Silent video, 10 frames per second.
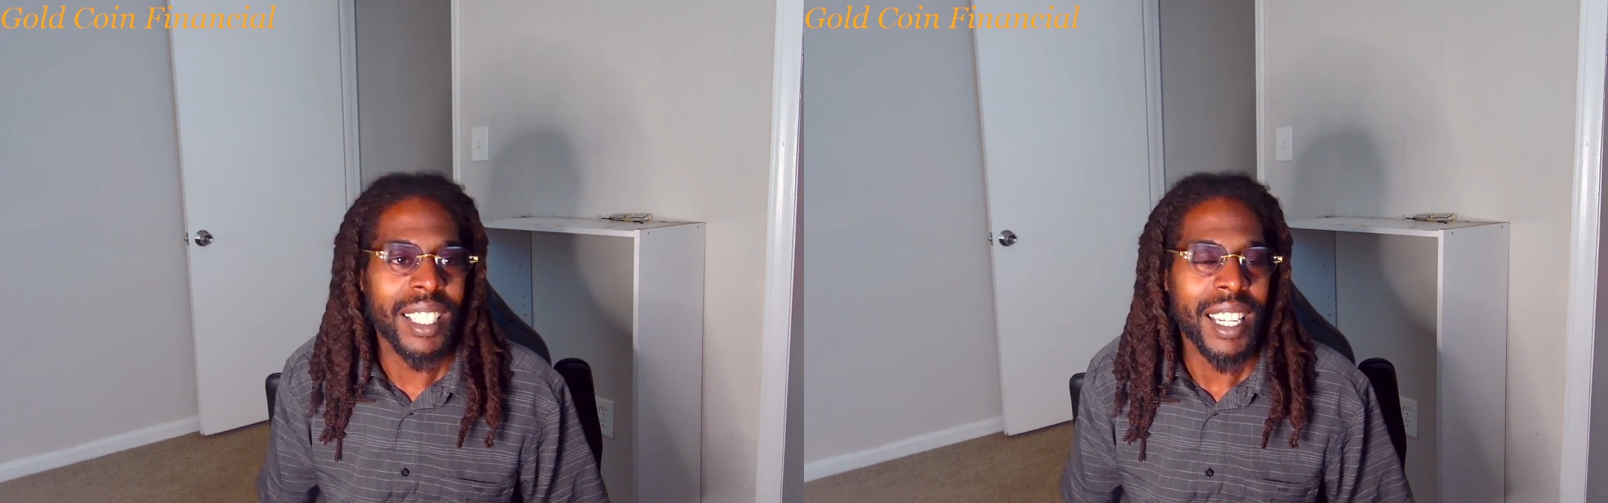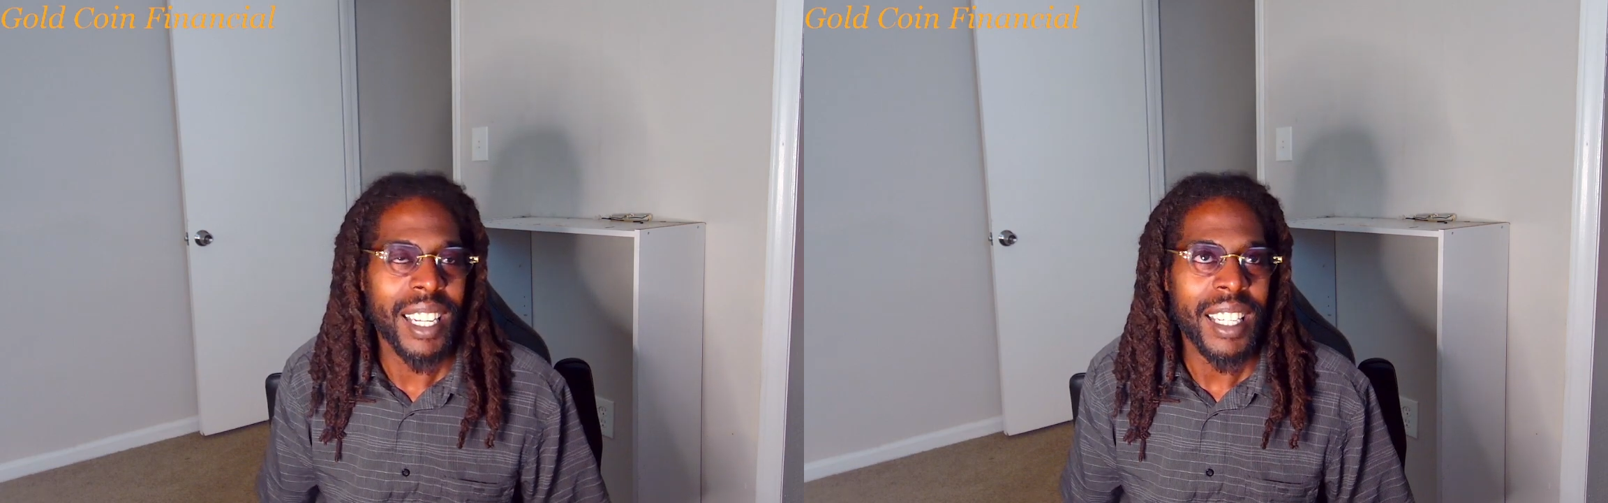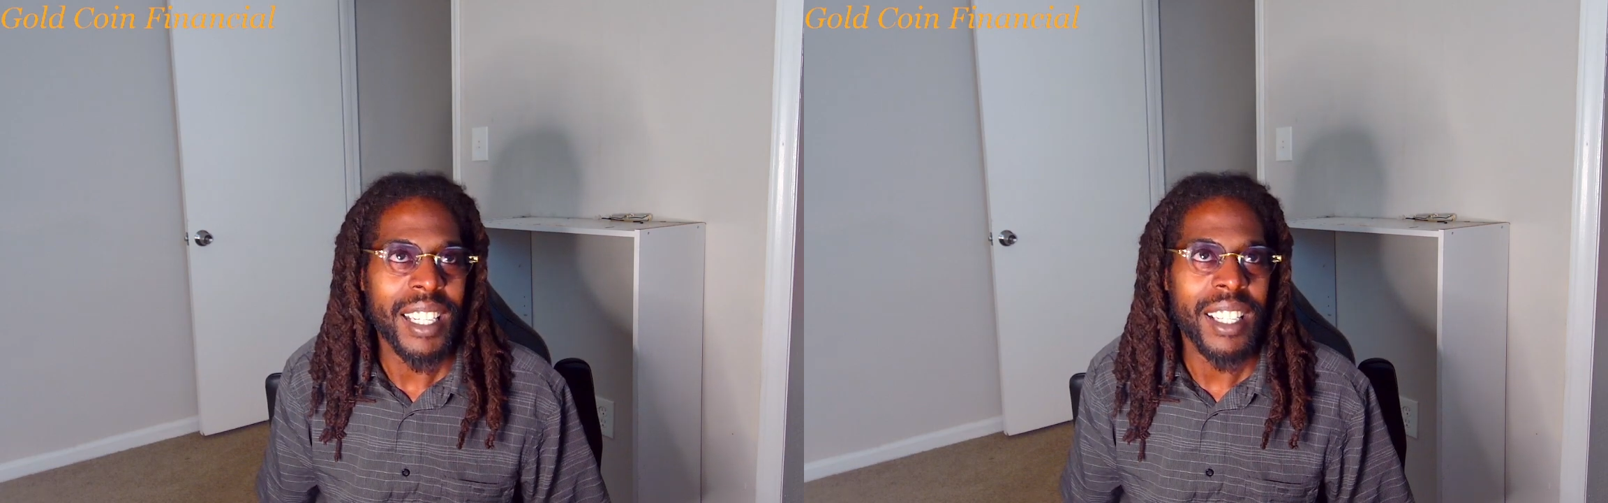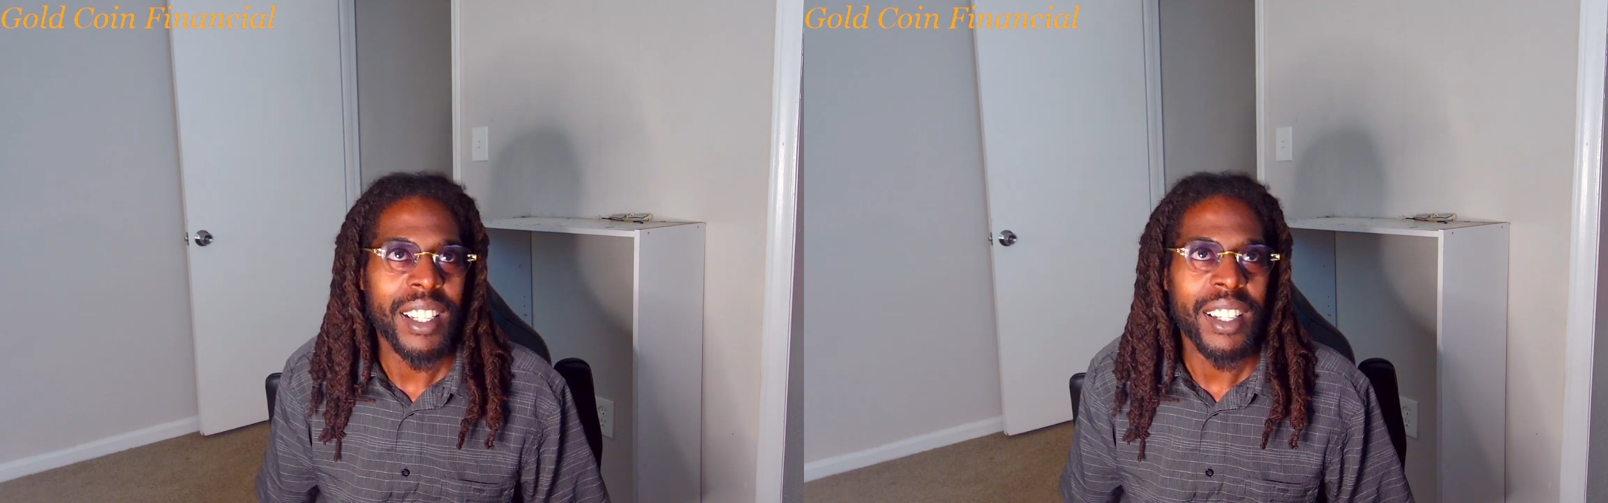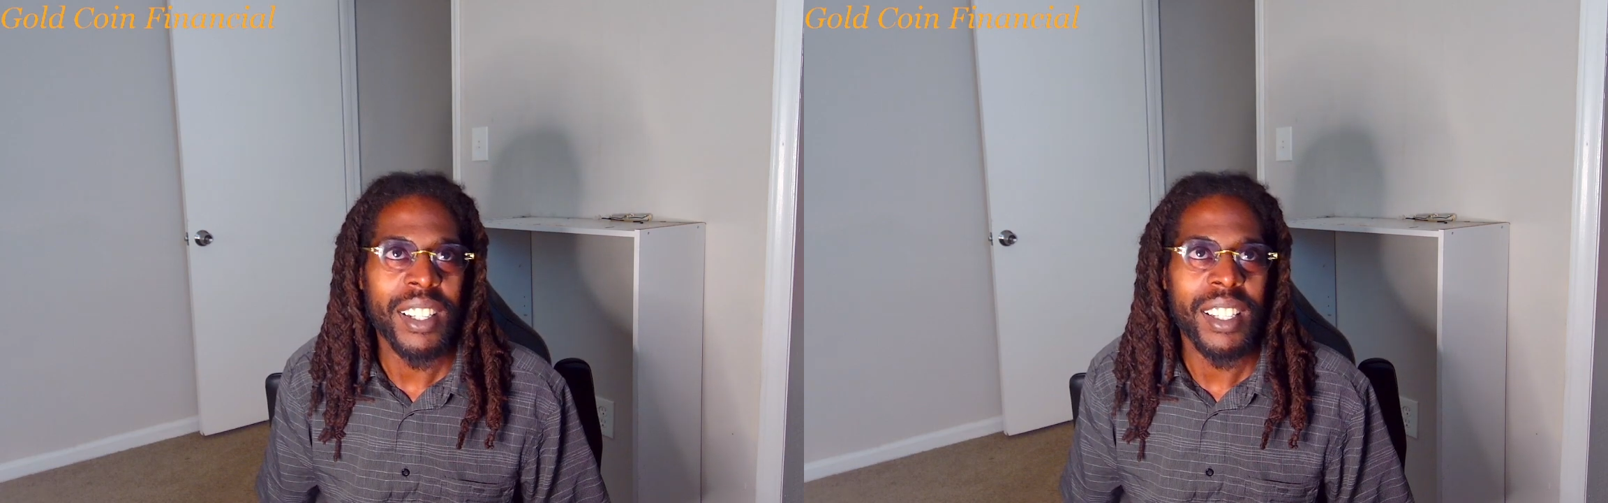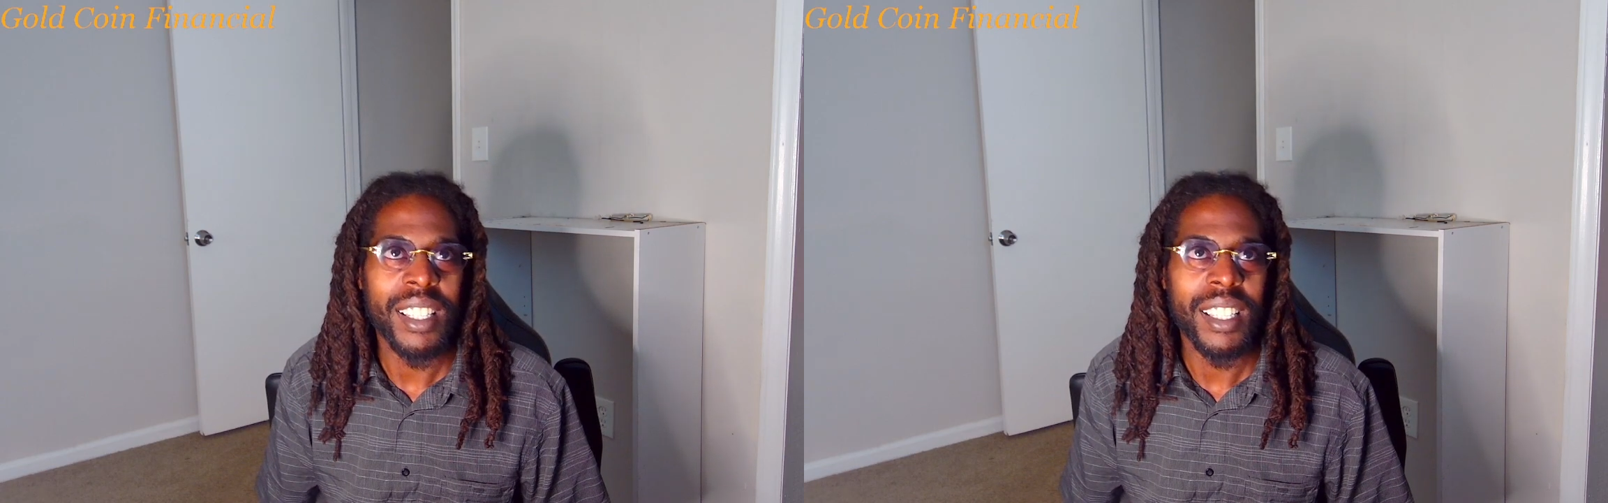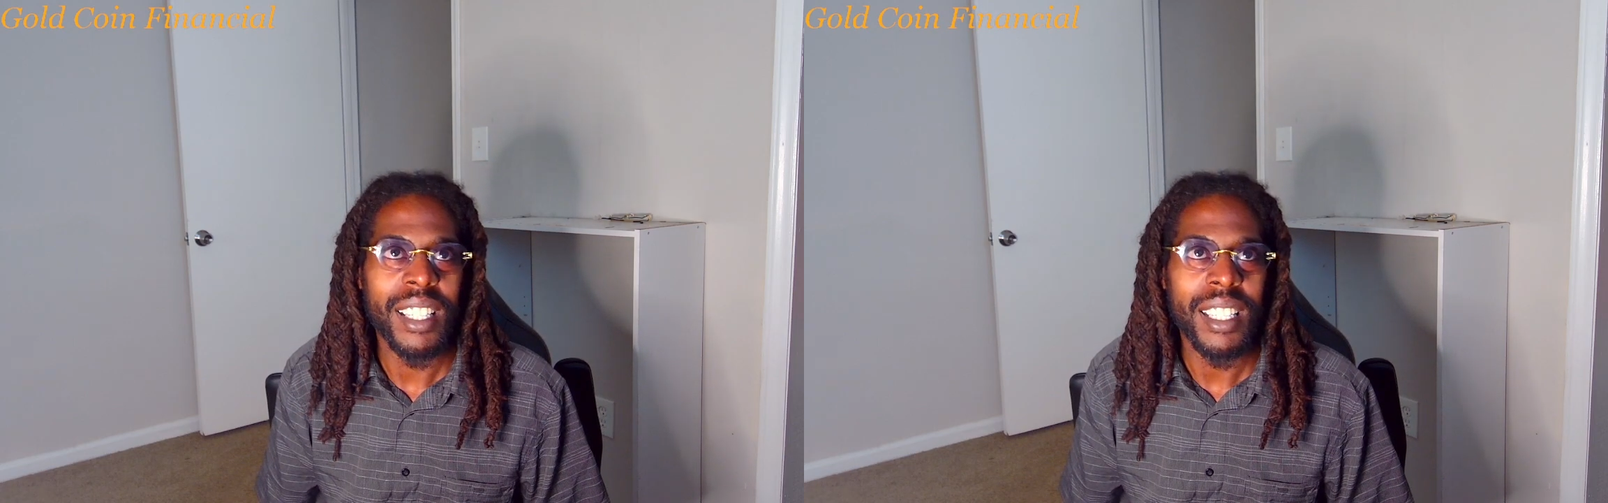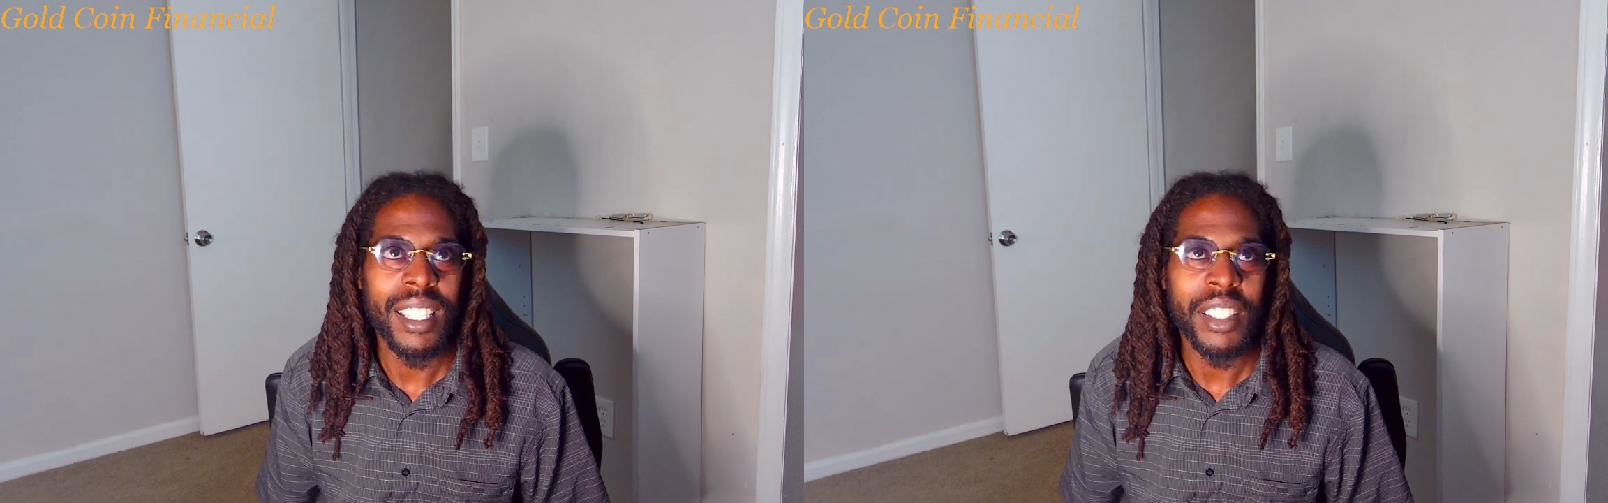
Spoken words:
I got a car. I got a